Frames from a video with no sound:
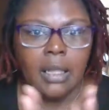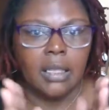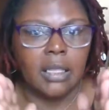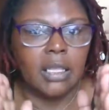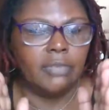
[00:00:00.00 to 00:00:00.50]

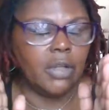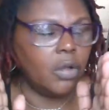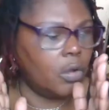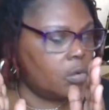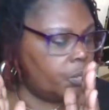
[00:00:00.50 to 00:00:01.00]
Kiva
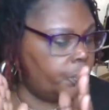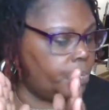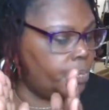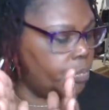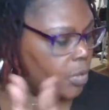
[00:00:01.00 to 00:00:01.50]
gonna
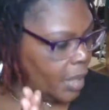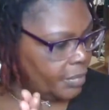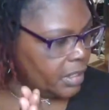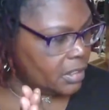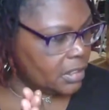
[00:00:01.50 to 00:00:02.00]
come
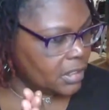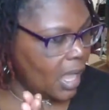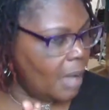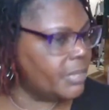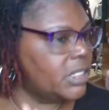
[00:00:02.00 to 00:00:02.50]
get this
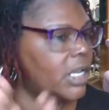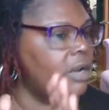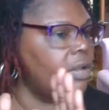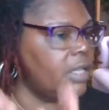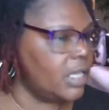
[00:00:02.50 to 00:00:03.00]

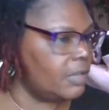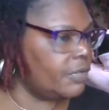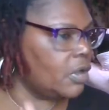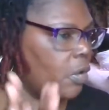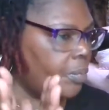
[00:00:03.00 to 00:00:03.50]
commentary.
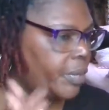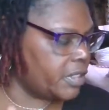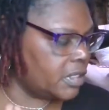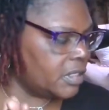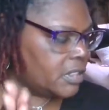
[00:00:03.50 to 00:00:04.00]
Kiva gonna
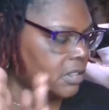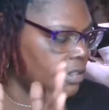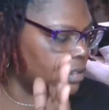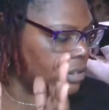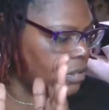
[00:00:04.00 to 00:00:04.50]
put this,
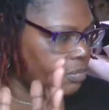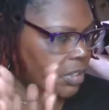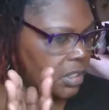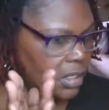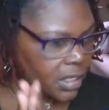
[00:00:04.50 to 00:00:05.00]

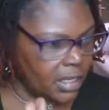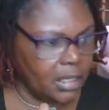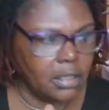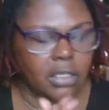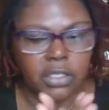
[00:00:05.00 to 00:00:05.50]
put the
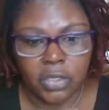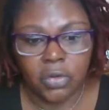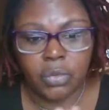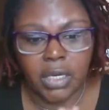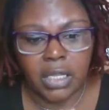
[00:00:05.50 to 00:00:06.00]
link, the
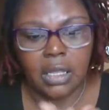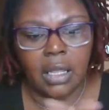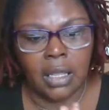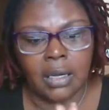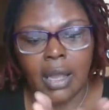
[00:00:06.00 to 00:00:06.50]
Zoom link
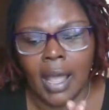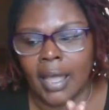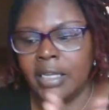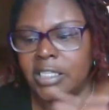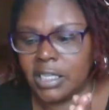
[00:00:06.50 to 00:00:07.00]
in
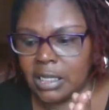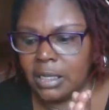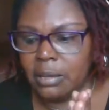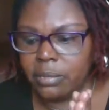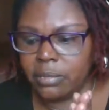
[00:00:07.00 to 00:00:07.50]
I G.